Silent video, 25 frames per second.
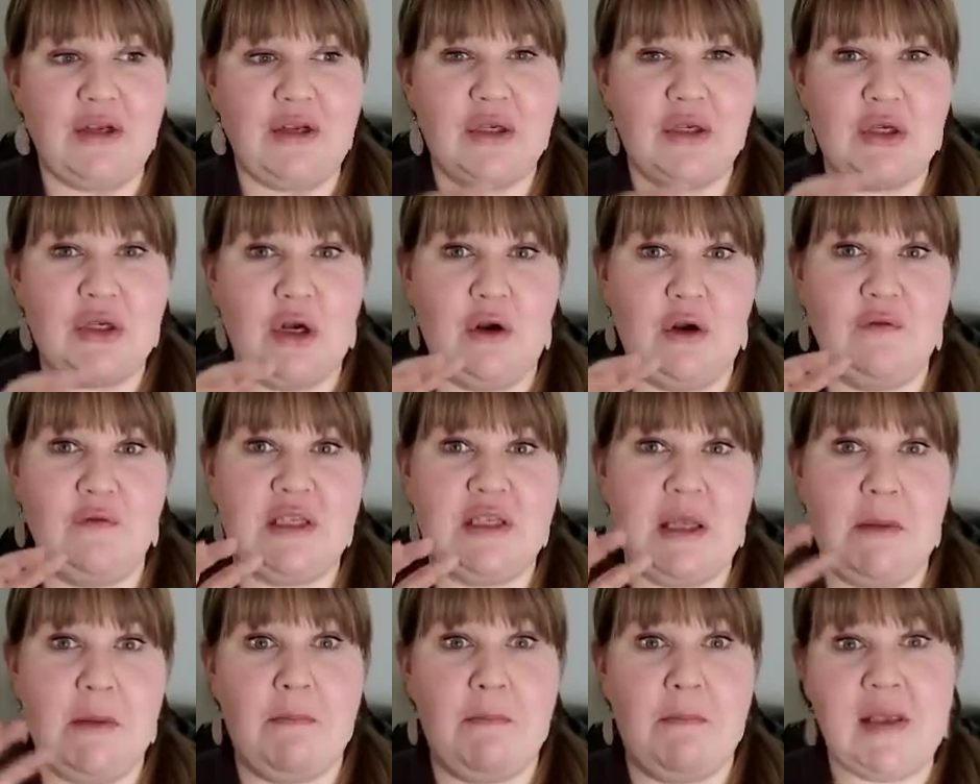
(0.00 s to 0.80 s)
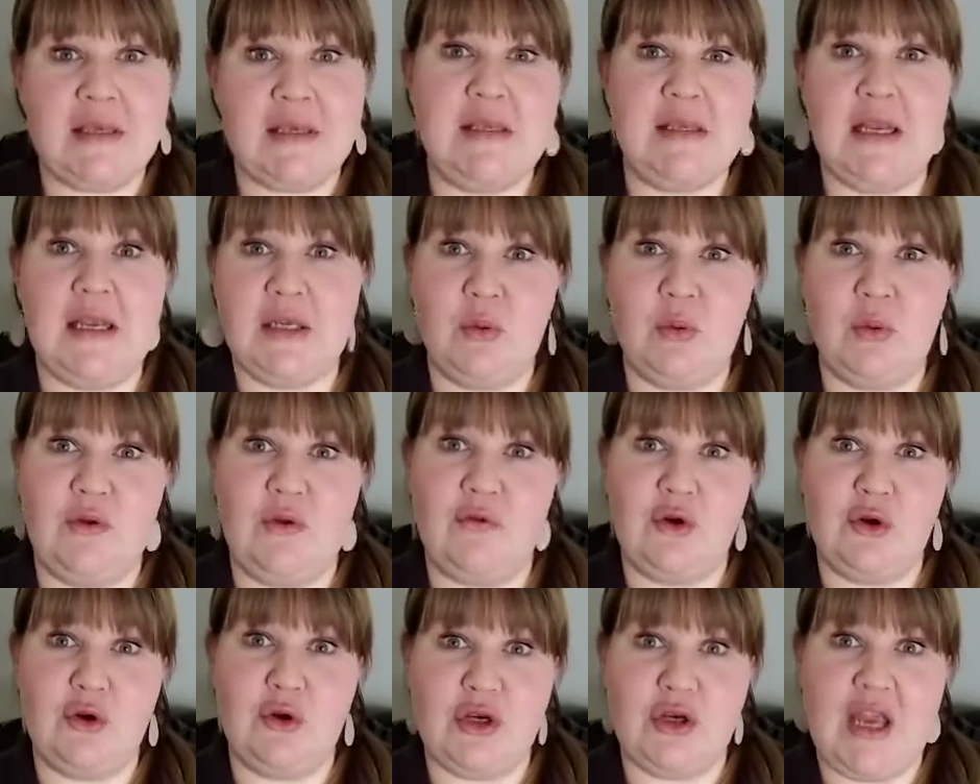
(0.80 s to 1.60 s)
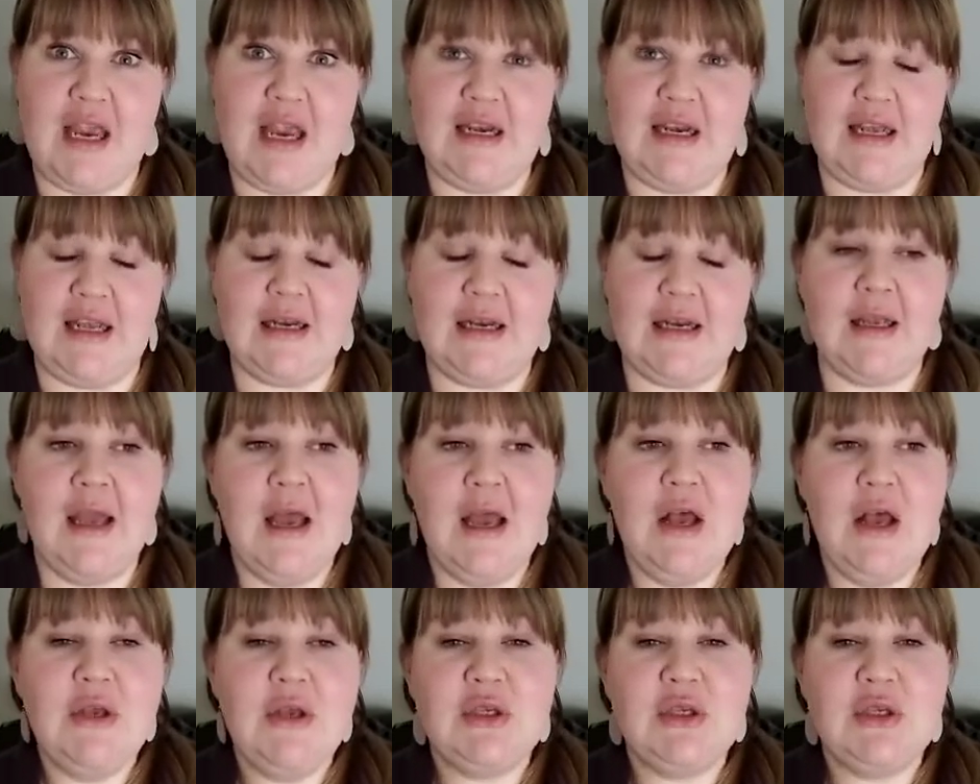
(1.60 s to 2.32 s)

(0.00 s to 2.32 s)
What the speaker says: that serves the business we've created.